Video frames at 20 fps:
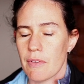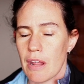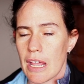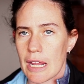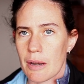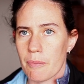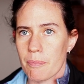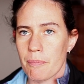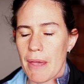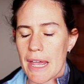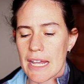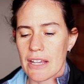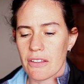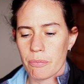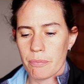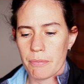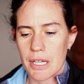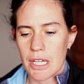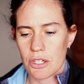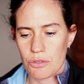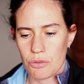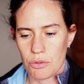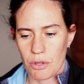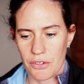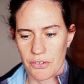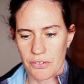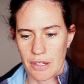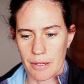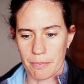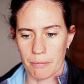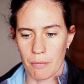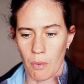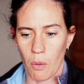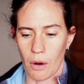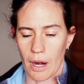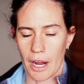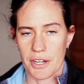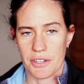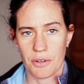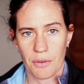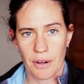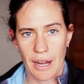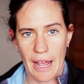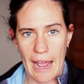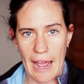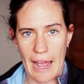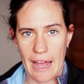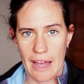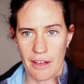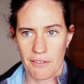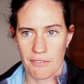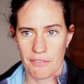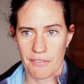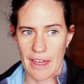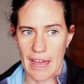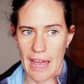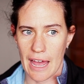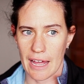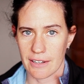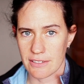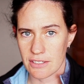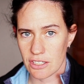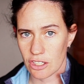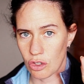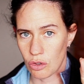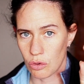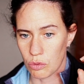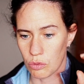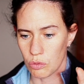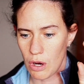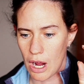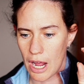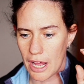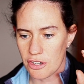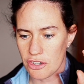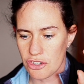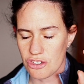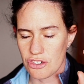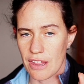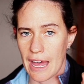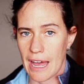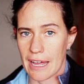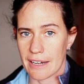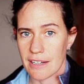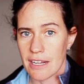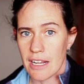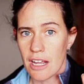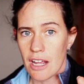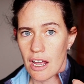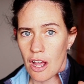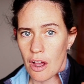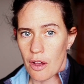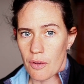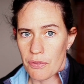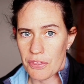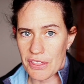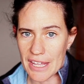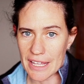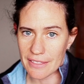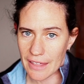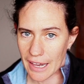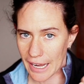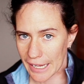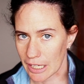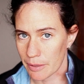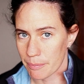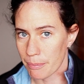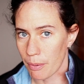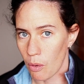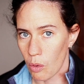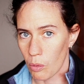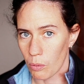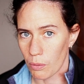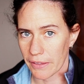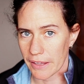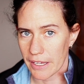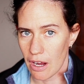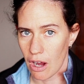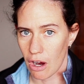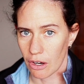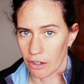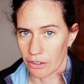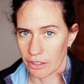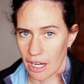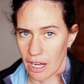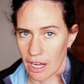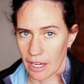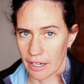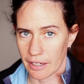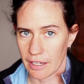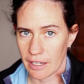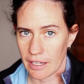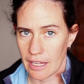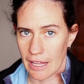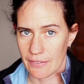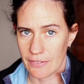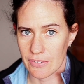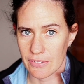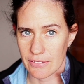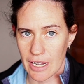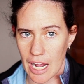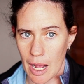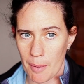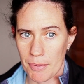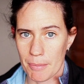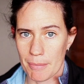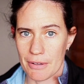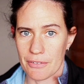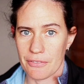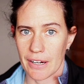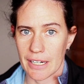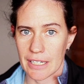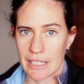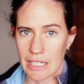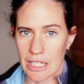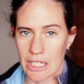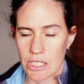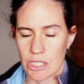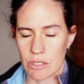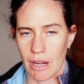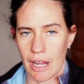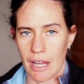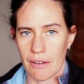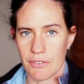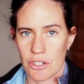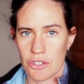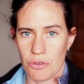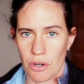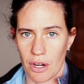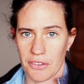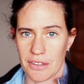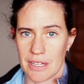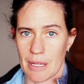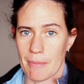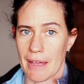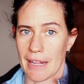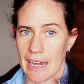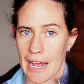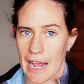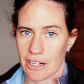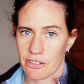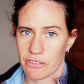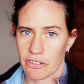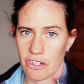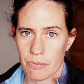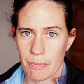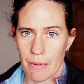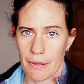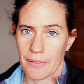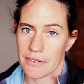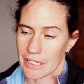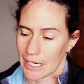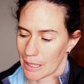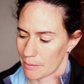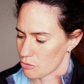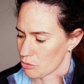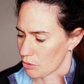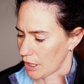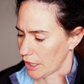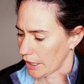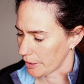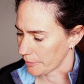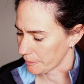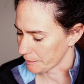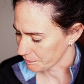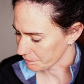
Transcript: it makes me trust them more. I don't have that crutch, that thing that I can pull really hard on and stop them if I need to. I have to trust them and actually spend the time training.